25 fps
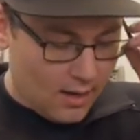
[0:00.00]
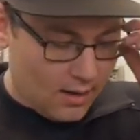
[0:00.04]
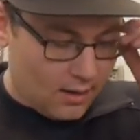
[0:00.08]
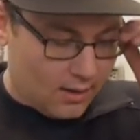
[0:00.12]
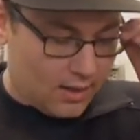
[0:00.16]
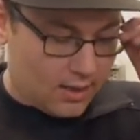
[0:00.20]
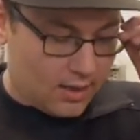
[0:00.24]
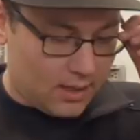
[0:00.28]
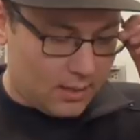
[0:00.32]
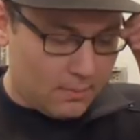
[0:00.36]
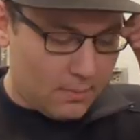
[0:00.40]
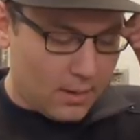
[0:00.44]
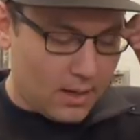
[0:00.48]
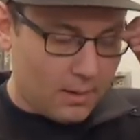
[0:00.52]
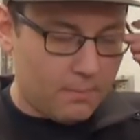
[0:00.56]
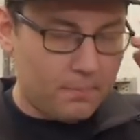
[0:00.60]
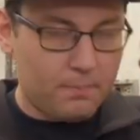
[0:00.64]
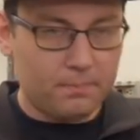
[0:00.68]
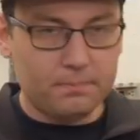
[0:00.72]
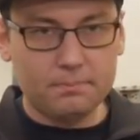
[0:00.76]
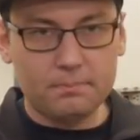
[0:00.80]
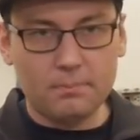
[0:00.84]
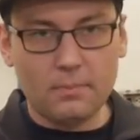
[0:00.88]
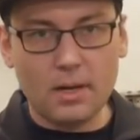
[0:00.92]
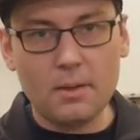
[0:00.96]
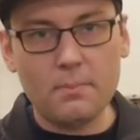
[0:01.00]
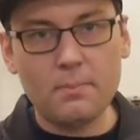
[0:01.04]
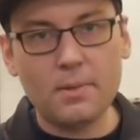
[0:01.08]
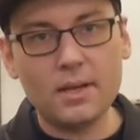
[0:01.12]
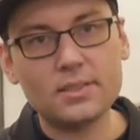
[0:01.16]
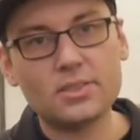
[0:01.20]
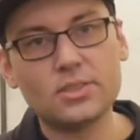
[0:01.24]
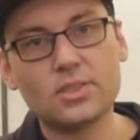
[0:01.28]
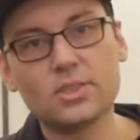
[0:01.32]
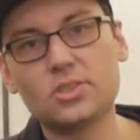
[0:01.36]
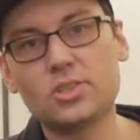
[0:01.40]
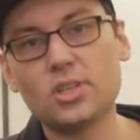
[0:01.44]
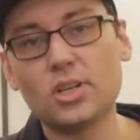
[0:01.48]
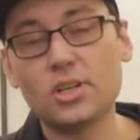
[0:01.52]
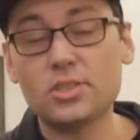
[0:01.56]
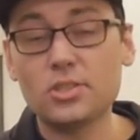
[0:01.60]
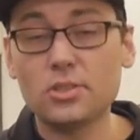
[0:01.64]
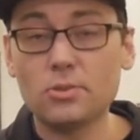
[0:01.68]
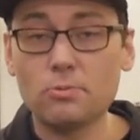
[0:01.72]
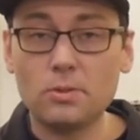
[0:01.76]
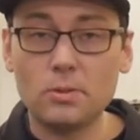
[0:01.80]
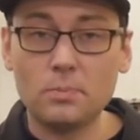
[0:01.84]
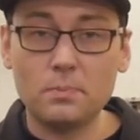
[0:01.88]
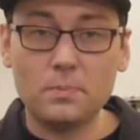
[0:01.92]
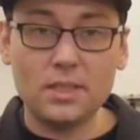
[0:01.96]
Uh, my, my best
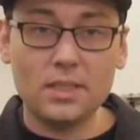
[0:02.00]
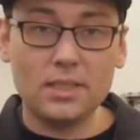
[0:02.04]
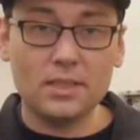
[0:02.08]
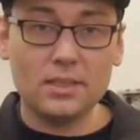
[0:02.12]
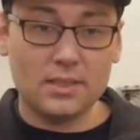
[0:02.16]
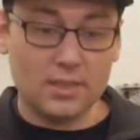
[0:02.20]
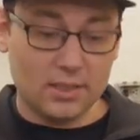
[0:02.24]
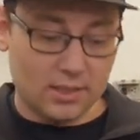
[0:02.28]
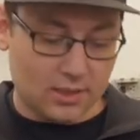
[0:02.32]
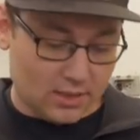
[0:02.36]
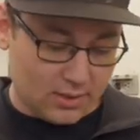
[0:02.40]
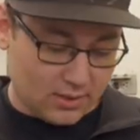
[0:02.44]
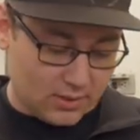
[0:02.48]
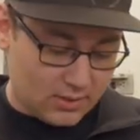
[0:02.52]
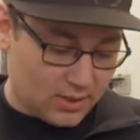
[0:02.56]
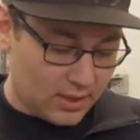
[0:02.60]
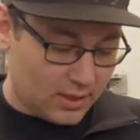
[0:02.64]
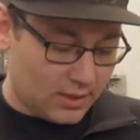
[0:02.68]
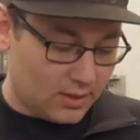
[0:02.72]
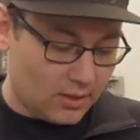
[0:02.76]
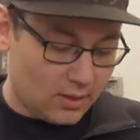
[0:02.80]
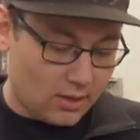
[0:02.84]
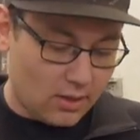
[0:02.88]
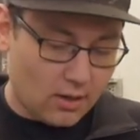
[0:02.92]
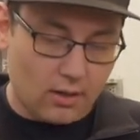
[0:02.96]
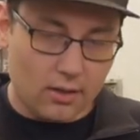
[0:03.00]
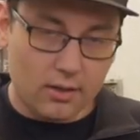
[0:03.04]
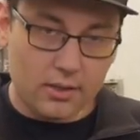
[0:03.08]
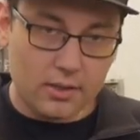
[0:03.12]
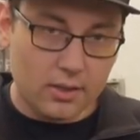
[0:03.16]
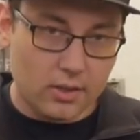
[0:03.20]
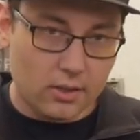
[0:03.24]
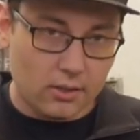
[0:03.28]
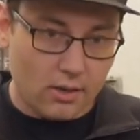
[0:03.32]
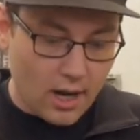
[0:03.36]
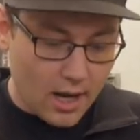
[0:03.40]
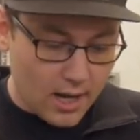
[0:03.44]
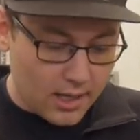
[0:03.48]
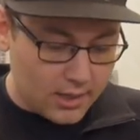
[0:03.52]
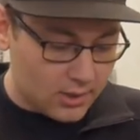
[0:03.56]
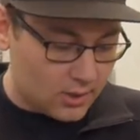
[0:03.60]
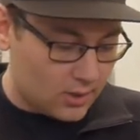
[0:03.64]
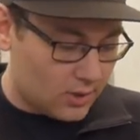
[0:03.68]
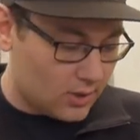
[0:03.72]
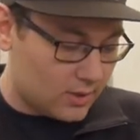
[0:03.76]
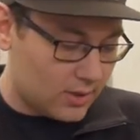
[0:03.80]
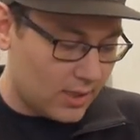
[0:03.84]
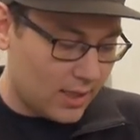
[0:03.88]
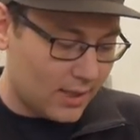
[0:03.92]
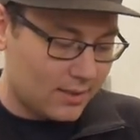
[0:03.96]
suggestion would be to just sit in the car in your garage
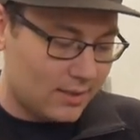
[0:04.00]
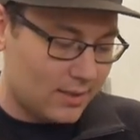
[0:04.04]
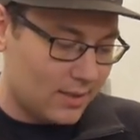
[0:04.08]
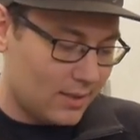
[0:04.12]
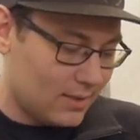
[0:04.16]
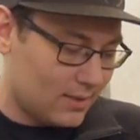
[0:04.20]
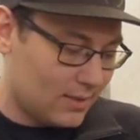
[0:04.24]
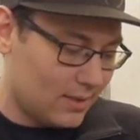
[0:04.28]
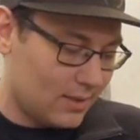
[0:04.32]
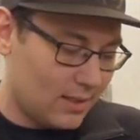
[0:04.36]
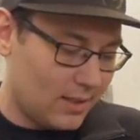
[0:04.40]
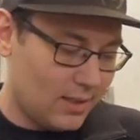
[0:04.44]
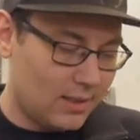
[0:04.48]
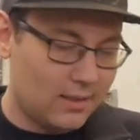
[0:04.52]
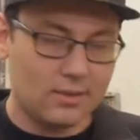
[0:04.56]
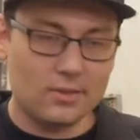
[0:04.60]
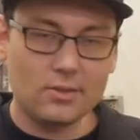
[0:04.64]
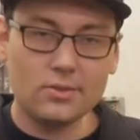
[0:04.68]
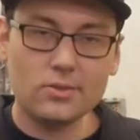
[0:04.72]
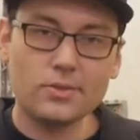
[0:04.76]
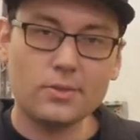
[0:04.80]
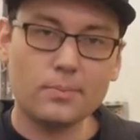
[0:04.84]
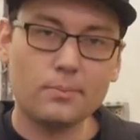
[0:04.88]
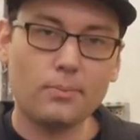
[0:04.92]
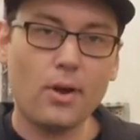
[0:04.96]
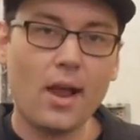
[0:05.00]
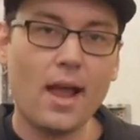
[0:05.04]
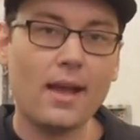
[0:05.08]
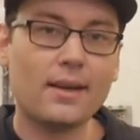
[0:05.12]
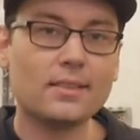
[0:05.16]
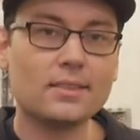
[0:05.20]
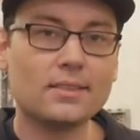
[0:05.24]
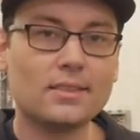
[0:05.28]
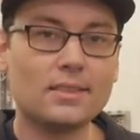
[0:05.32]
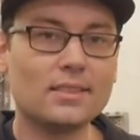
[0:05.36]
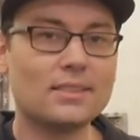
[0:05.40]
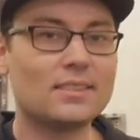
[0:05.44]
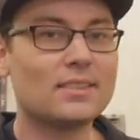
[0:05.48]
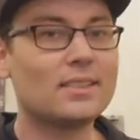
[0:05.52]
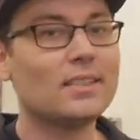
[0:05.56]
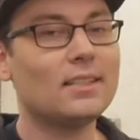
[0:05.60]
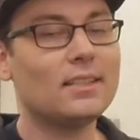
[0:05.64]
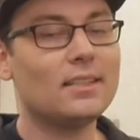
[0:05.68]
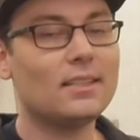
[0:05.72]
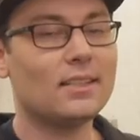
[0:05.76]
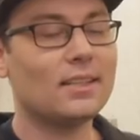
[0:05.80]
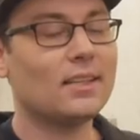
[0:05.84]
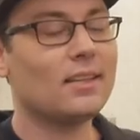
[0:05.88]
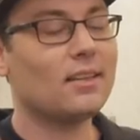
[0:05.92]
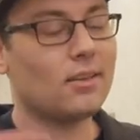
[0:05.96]
just like this and, and do some practice hits.
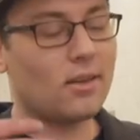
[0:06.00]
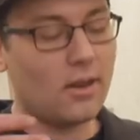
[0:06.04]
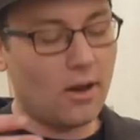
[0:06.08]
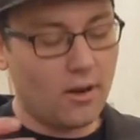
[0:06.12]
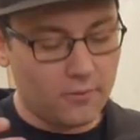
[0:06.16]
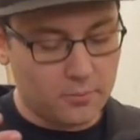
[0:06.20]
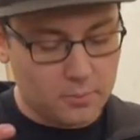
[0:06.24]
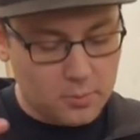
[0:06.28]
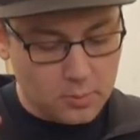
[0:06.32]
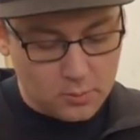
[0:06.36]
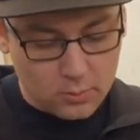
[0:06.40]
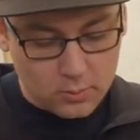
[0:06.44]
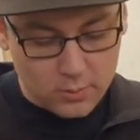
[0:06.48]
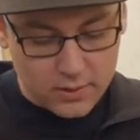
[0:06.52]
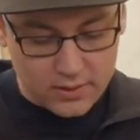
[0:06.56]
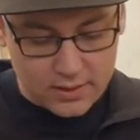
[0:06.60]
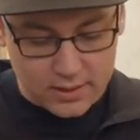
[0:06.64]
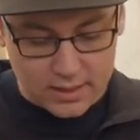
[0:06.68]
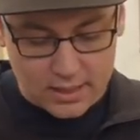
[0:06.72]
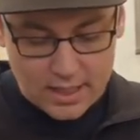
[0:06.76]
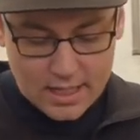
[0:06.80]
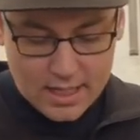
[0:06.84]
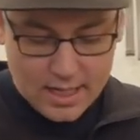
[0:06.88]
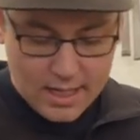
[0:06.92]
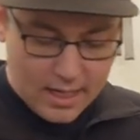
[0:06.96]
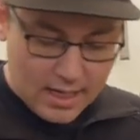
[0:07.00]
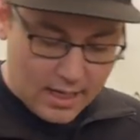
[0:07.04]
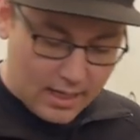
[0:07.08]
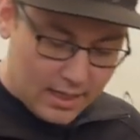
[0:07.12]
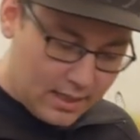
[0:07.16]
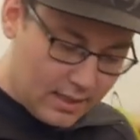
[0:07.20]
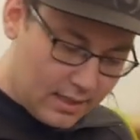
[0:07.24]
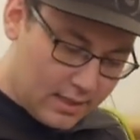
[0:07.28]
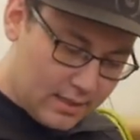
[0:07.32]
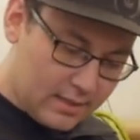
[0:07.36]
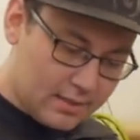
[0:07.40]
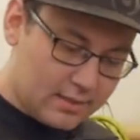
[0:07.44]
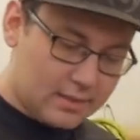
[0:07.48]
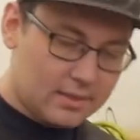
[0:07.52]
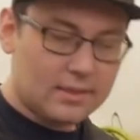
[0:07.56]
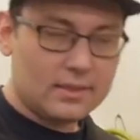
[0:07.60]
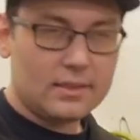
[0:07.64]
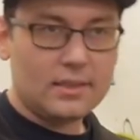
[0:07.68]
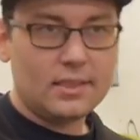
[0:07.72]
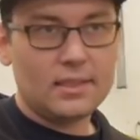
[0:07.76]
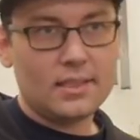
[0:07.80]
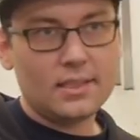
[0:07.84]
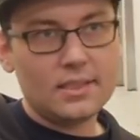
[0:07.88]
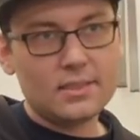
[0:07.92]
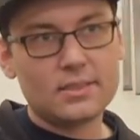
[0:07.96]
Get, get comfortable with it. It is,
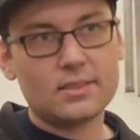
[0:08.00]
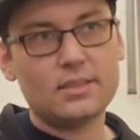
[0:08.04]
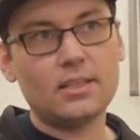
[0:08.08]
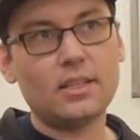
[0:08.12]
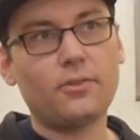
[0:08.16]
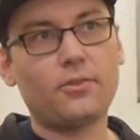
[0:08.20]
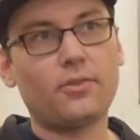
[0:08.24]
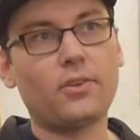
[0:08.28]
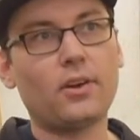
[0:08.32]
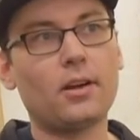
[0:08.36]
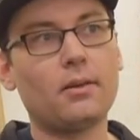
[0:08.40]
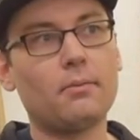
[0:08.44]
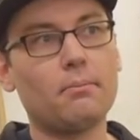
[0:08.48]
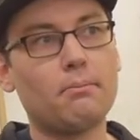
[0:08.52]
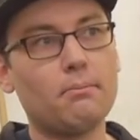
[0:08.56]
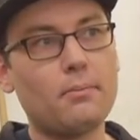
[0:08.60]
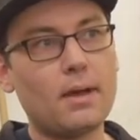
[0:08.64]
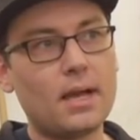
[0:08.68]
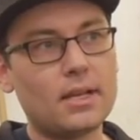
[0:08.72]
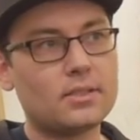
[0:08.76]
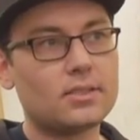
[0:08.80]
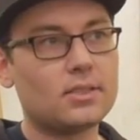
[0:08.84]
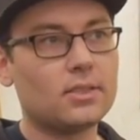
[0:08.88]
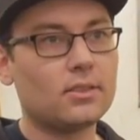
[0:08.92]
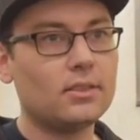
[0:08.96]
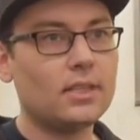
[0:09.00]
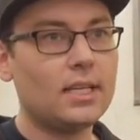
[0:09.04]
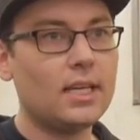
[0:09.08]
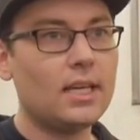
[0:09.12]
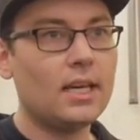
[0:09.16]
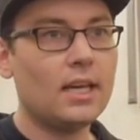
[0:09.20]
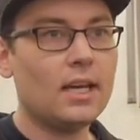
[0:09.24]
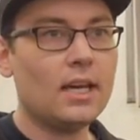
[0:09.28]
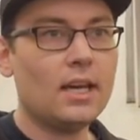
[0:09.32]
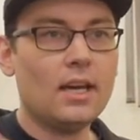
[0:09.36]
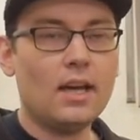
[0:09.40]
it is different mentally.